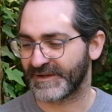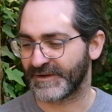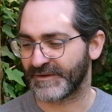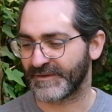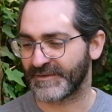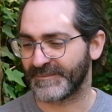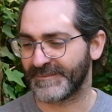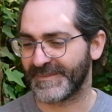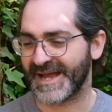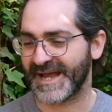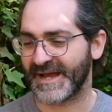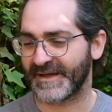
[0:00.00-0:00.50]

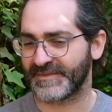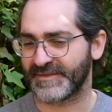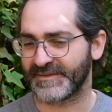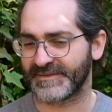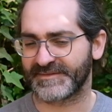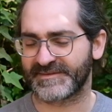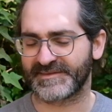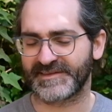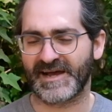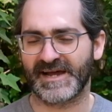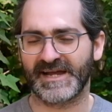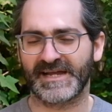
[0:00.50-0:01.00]
the math
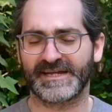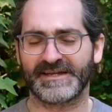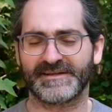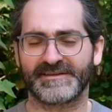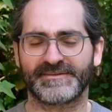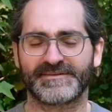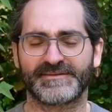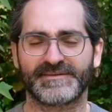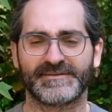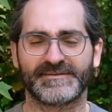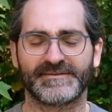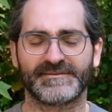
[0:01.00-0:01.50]
and
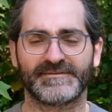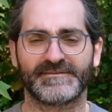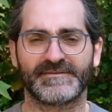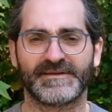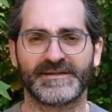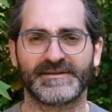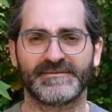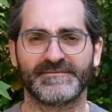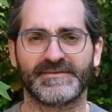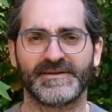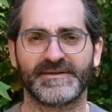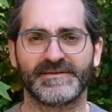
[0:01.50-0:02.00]
science
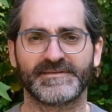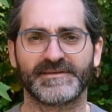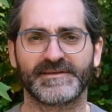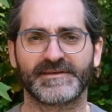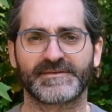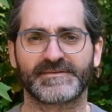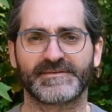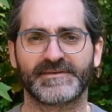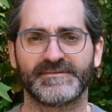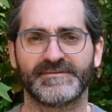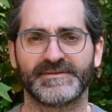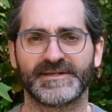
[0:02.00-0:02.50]
and
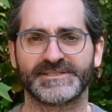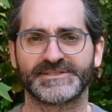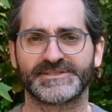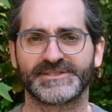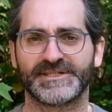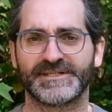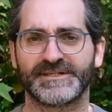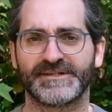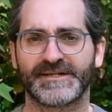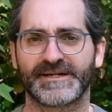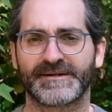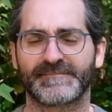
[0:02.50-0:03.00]
physics of
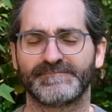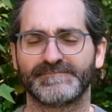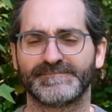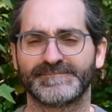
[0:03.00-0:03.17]
engineering.